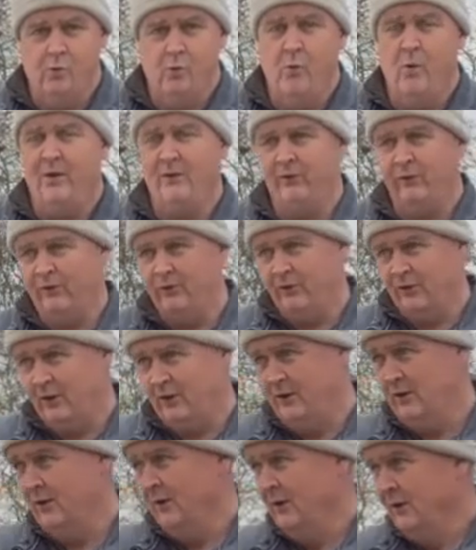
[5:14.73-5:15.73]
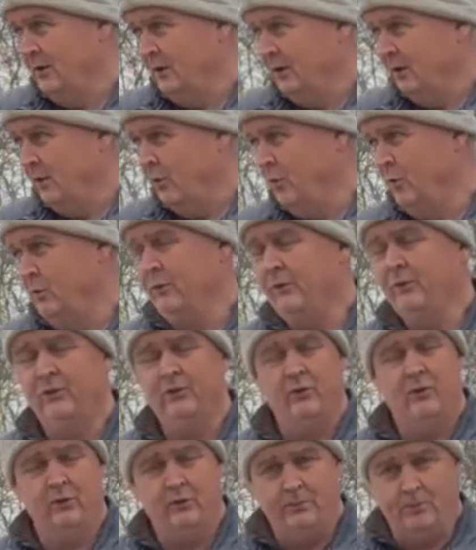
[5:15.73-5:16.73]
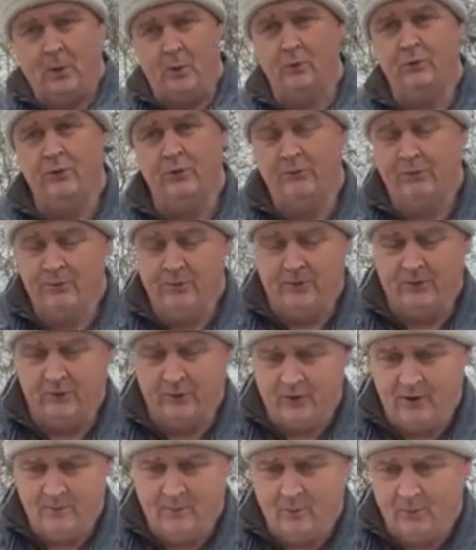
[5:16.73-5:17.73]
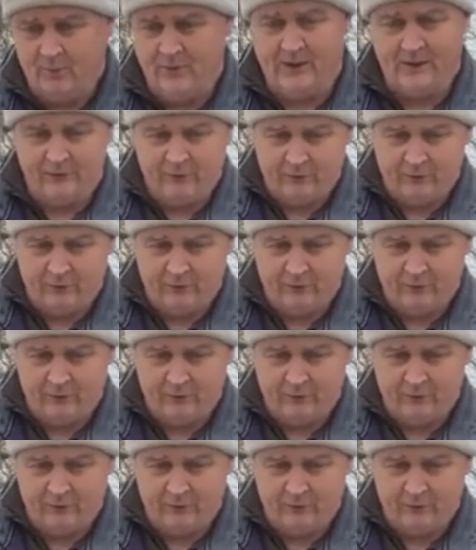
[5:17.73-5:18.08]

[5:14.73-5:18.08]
once the horse has bolted from the stable. That's